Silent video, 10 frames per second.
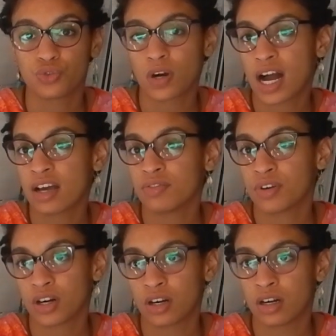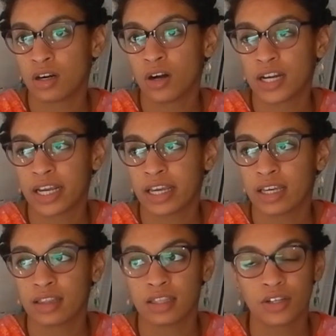drive her on
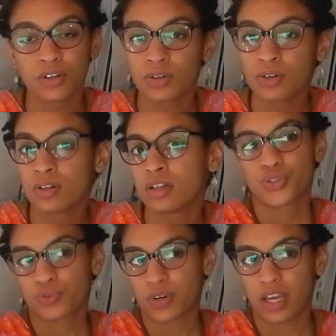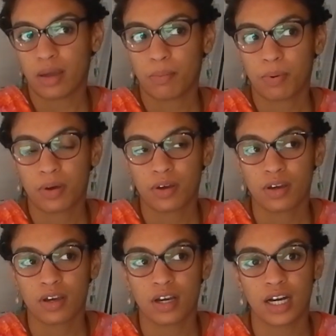a little trip
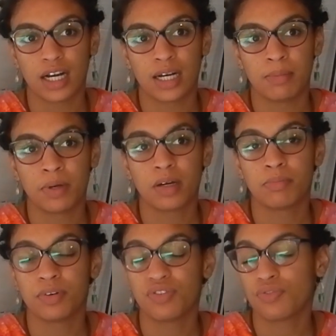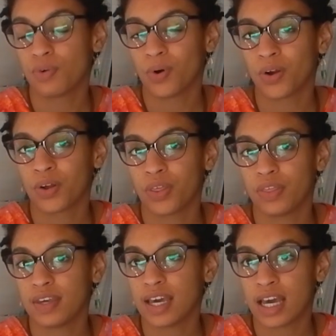before
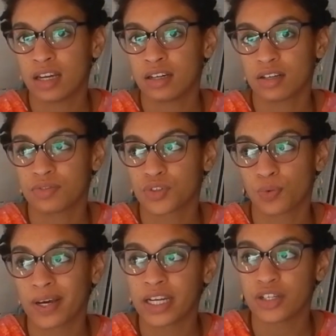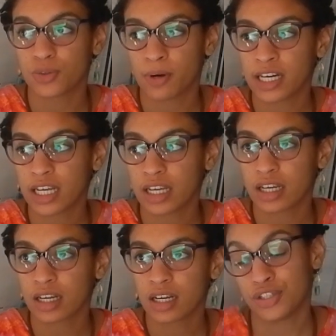the end of 2020.
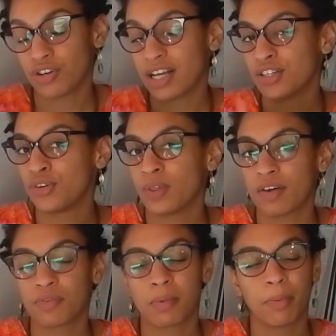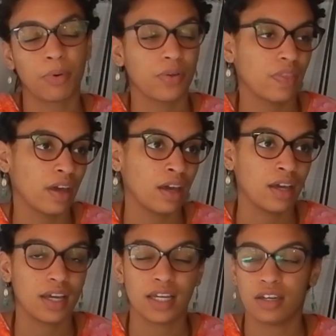Tried to do that for my
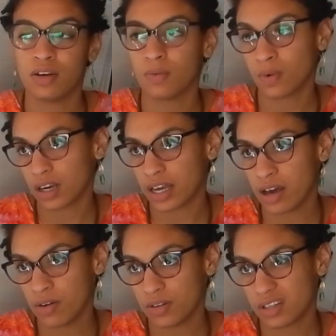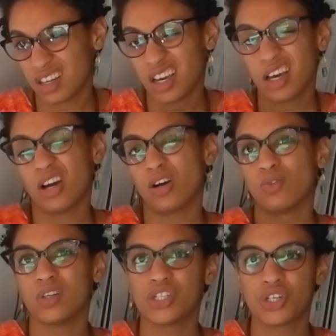birthday, it didn't work out.
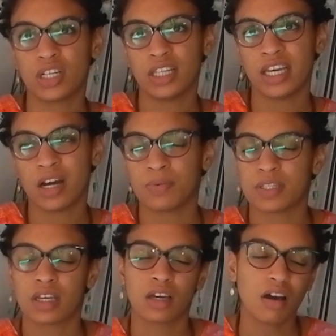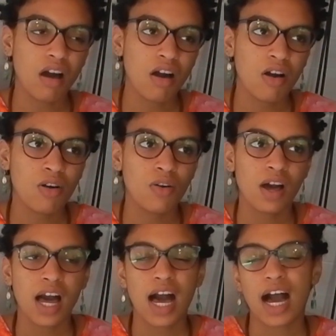Originally, I was like, oh,
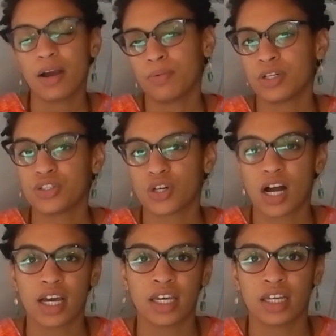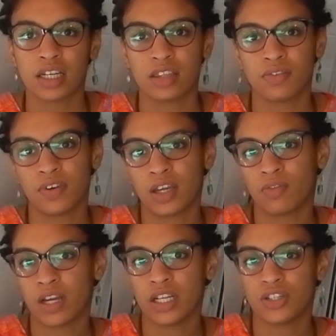I want to try and get the van
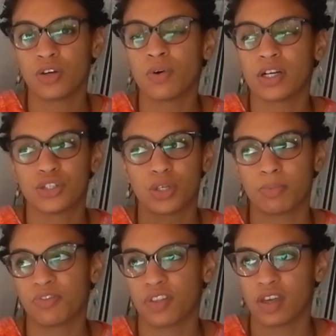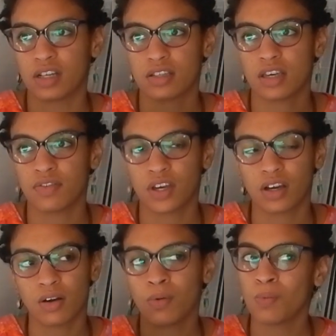ready to go on a trip for Thanksgiving.
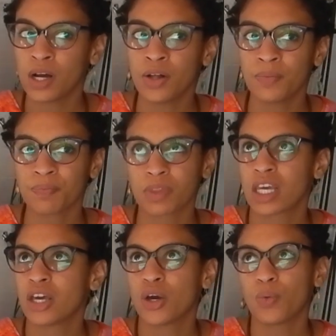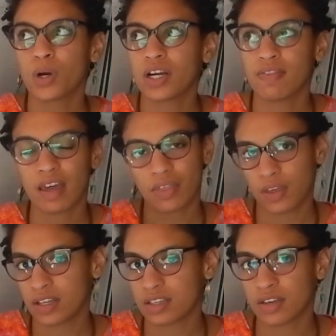Well, we're in that
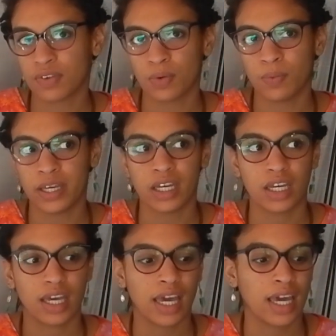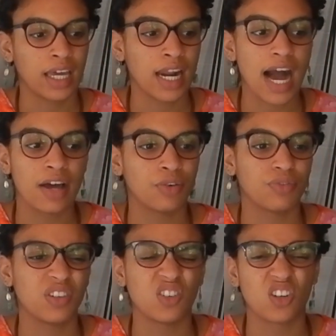Thanksgiving week, and I don't
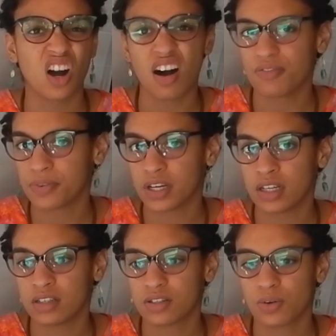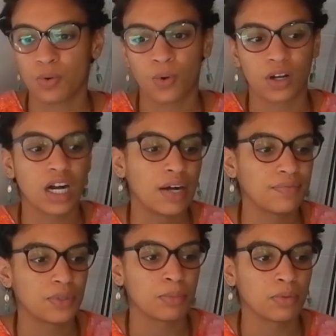feel confident or
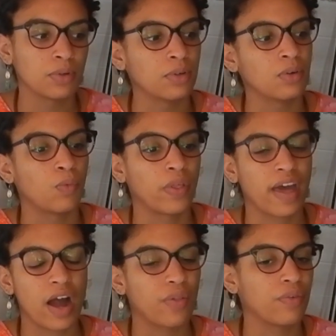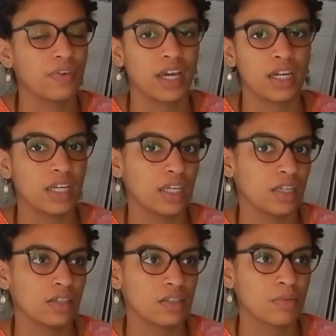comfortable with how the van
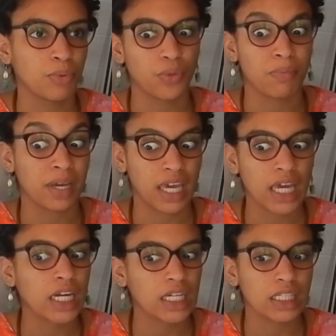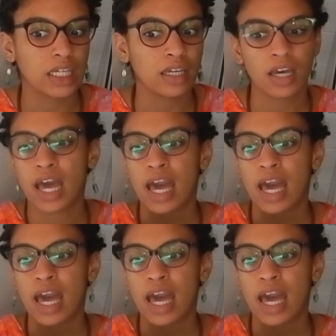is, both mechanically